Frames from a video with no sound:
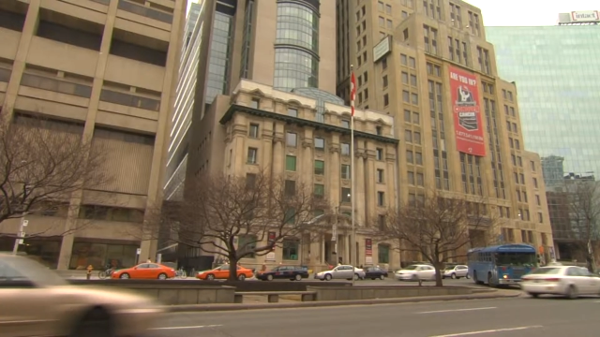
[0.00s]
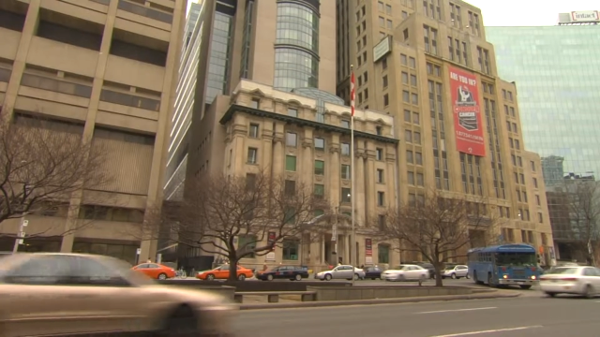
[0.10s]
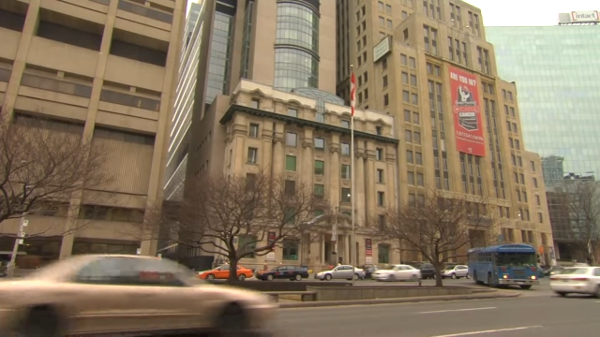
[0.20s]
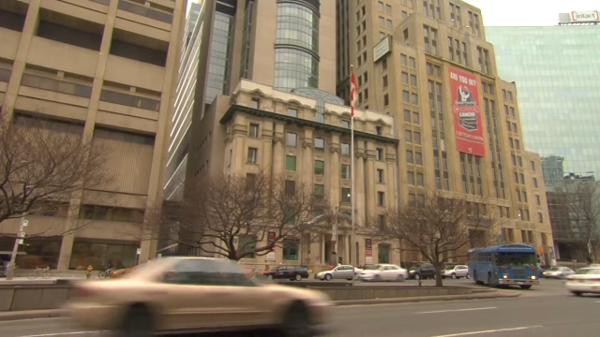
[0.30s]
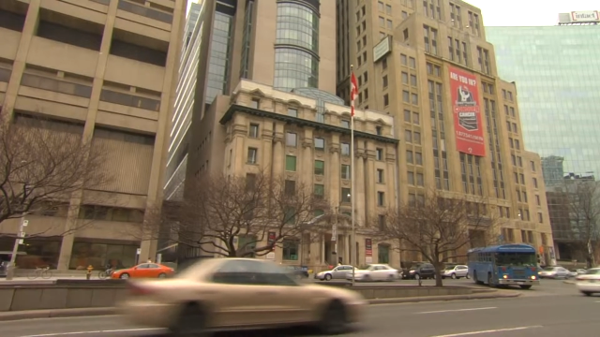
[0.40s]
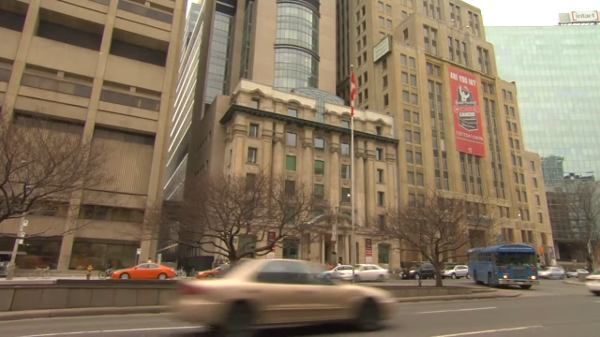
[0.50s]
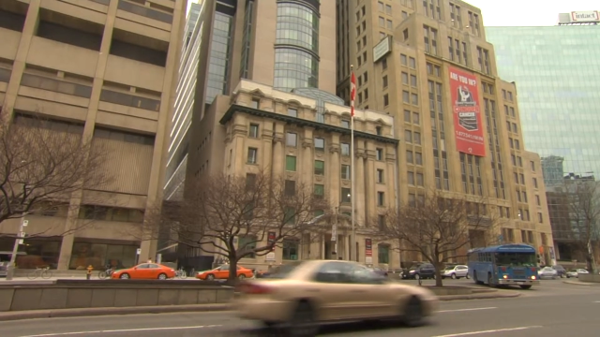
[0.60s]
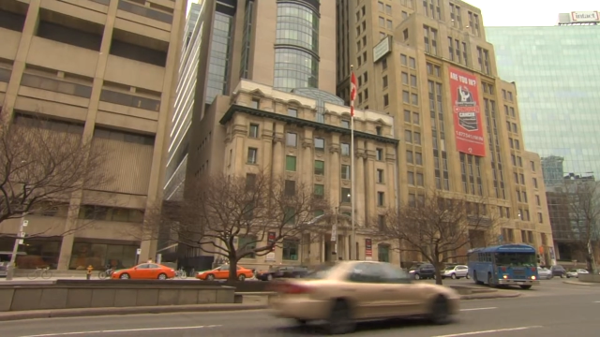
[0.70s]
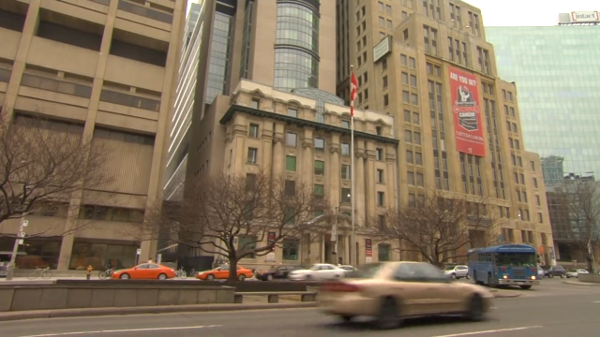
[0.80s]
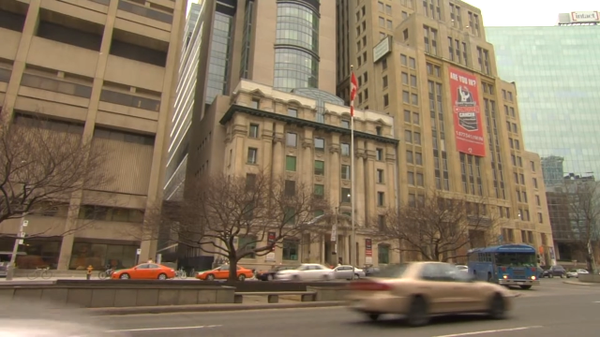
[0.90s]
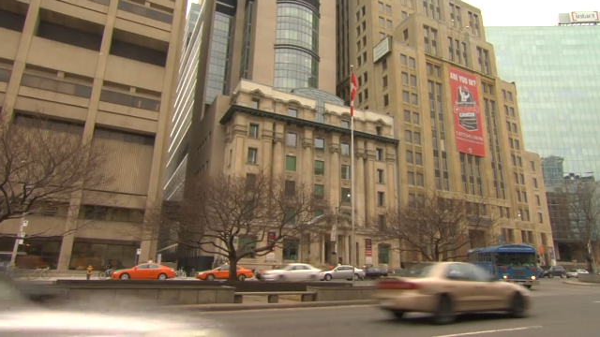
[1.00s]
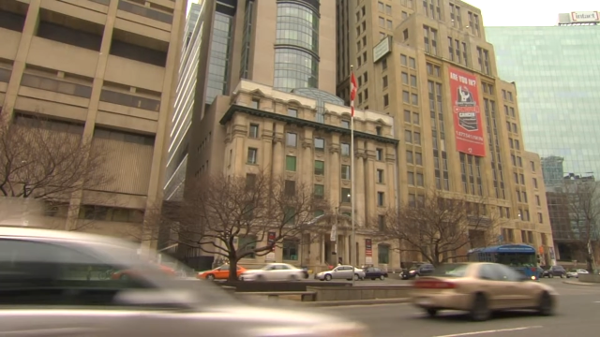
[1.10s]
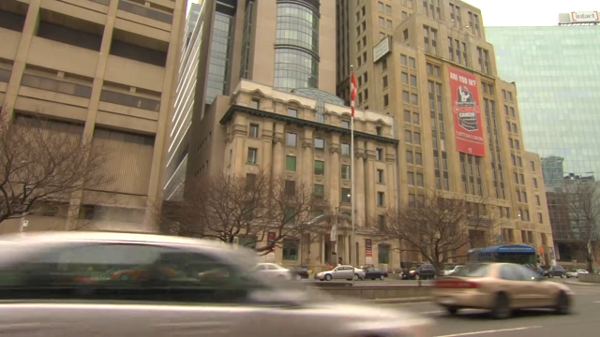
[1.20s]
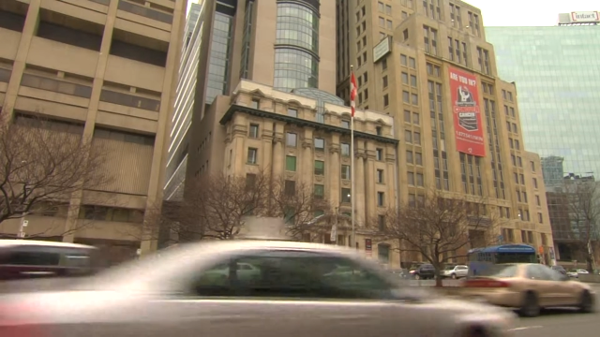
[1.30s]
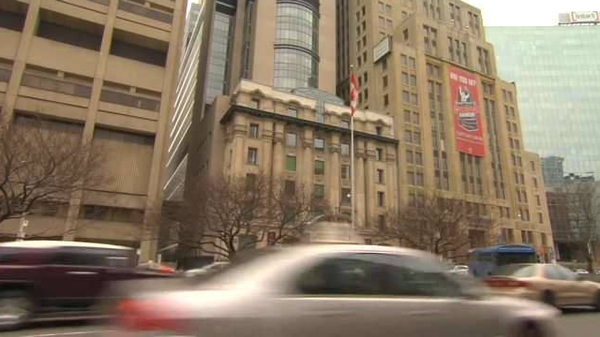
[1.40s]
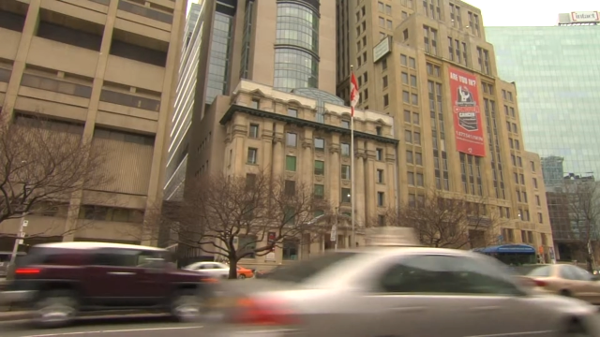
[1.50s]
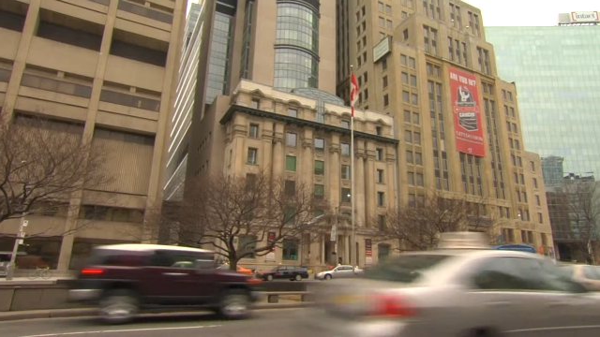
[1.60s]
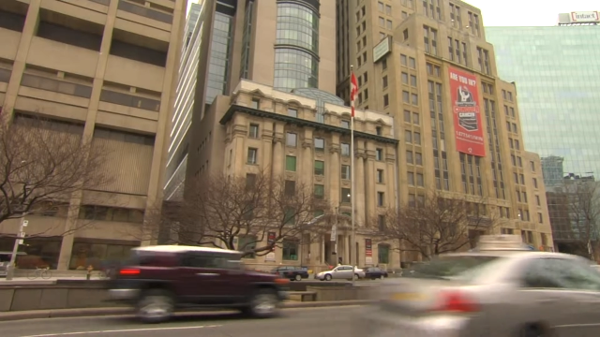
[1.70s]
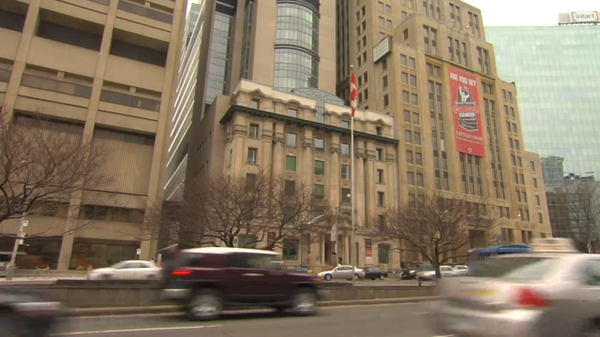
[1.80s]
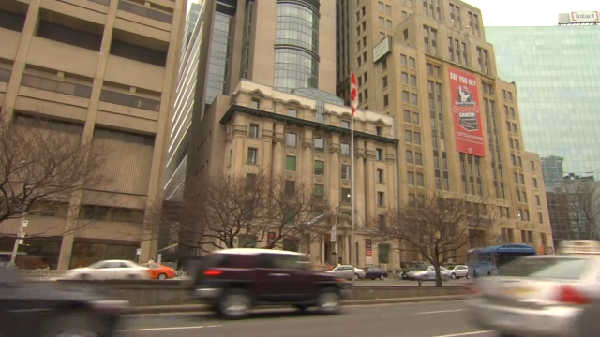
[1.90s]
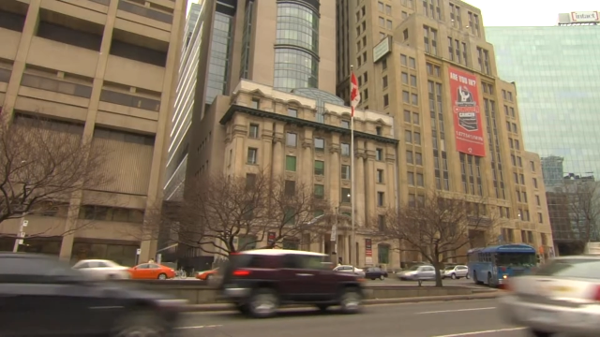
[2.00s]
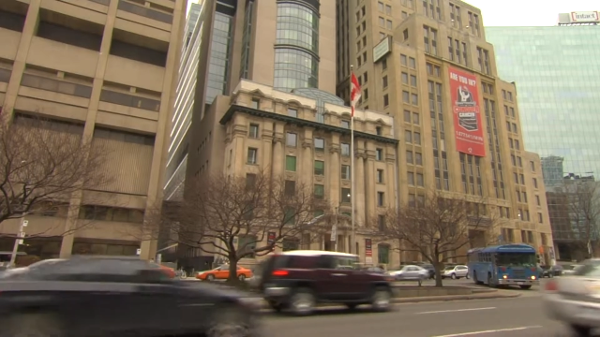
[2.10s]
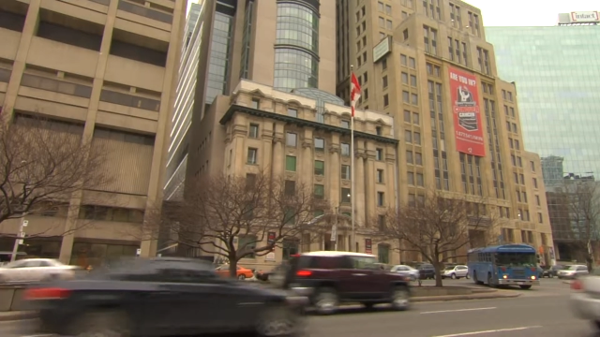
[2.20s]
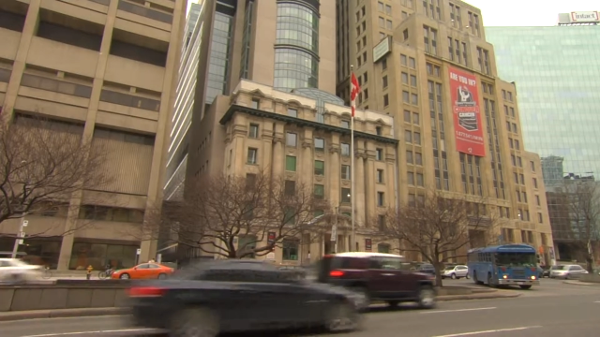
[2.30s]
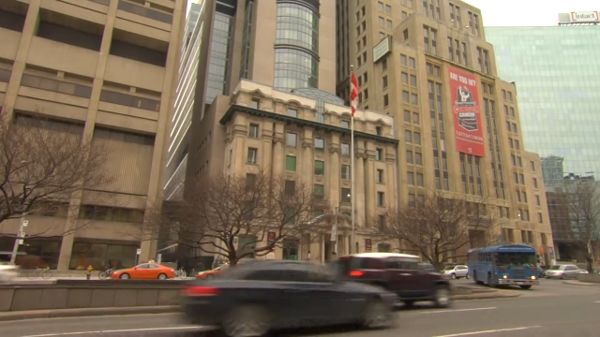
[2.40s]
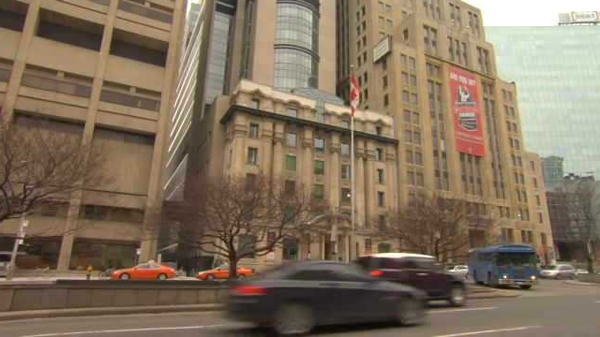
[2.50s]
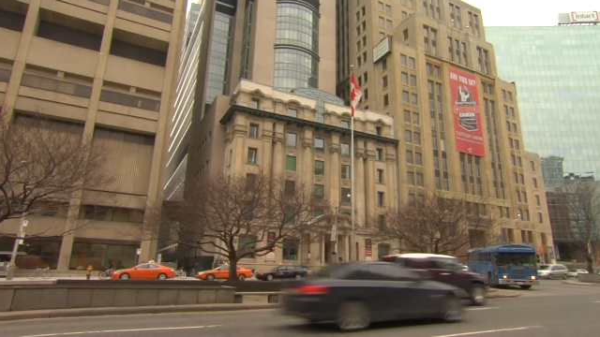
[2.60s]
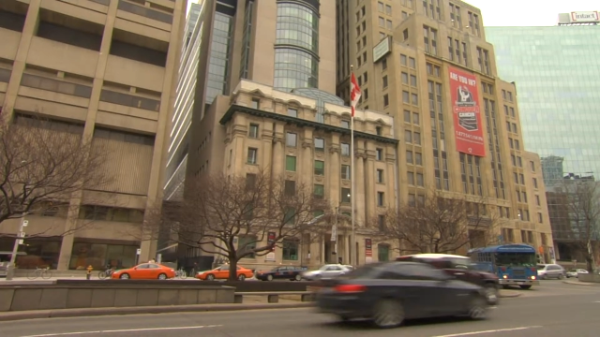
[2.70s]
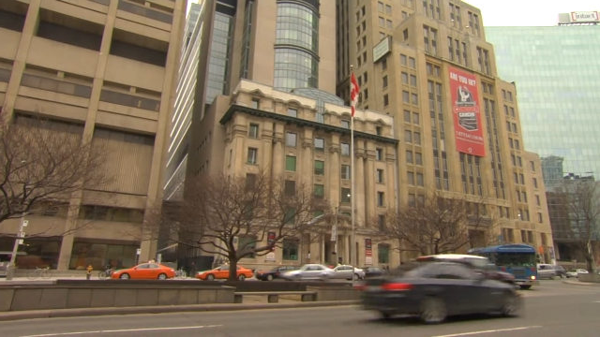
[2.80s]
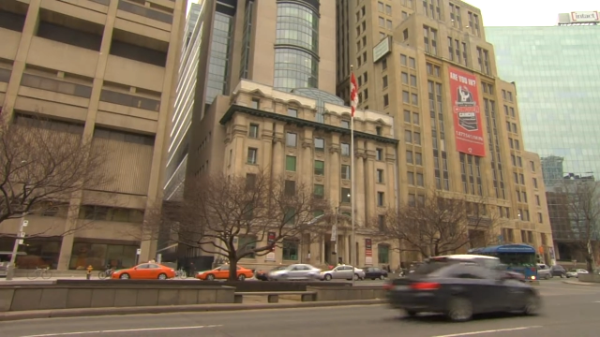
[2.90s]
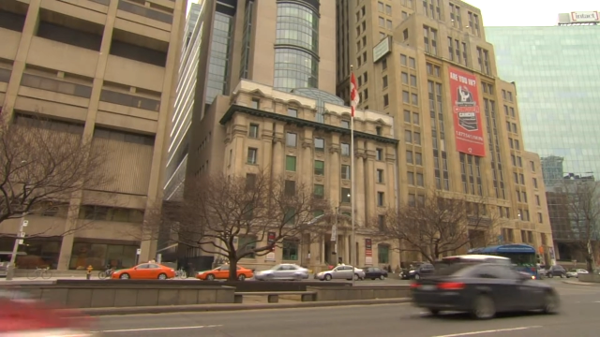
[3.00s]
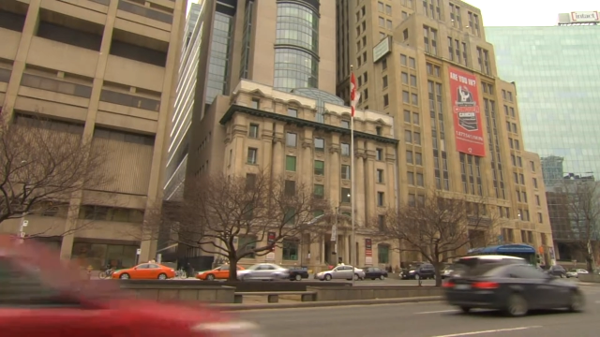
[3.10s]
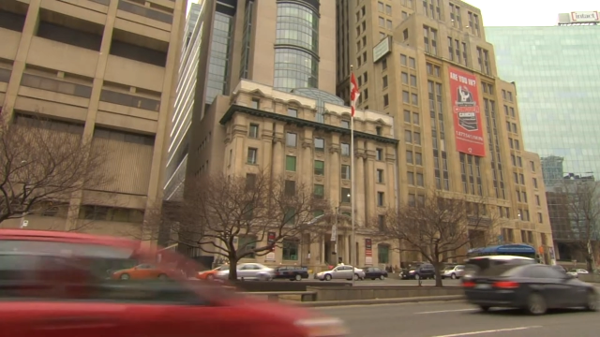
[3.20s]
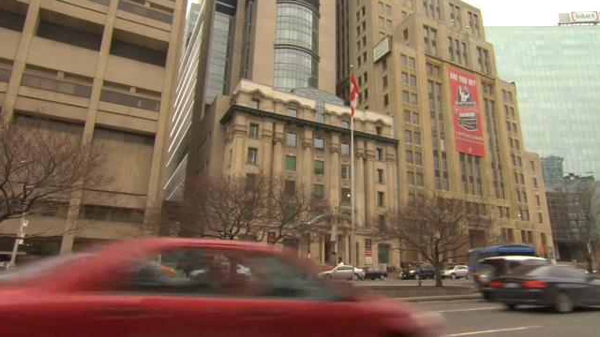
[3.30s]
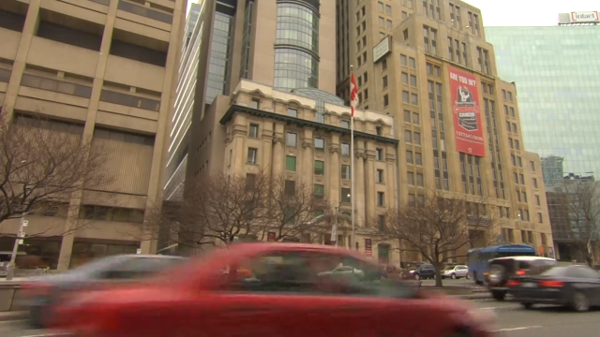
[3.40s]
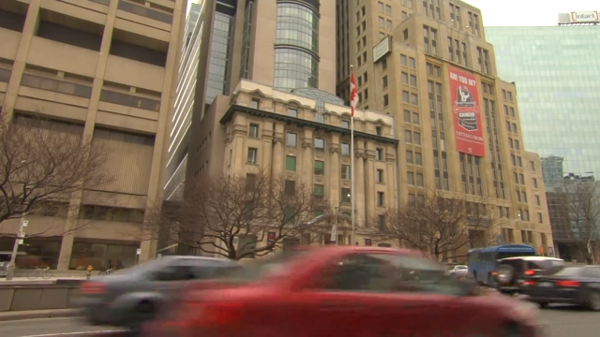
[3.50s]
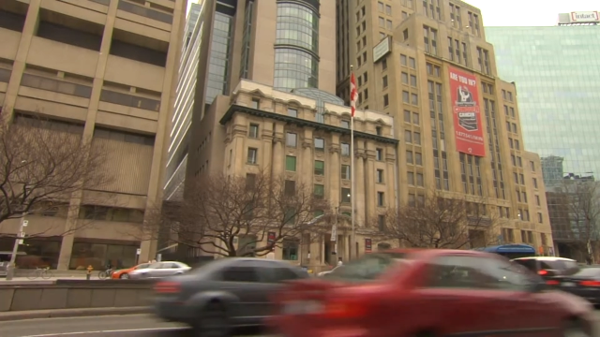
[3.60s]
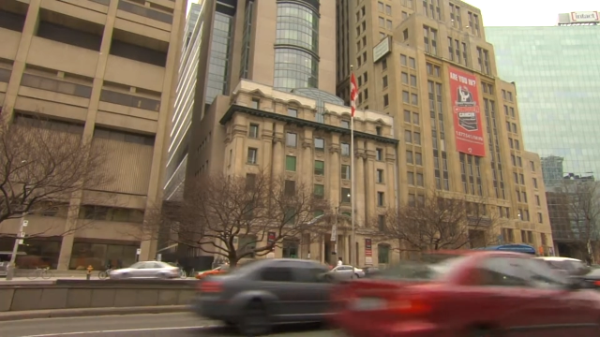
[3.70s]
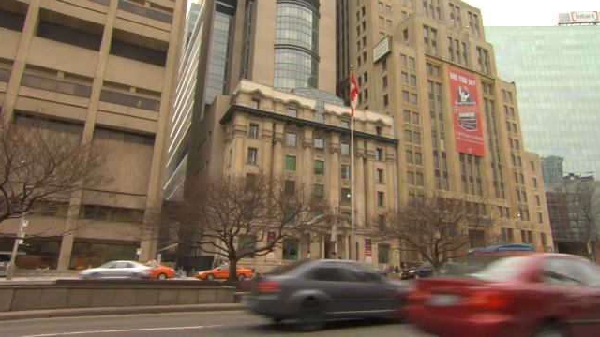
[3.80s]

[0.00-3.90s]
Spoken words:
[unreadable: no face in view]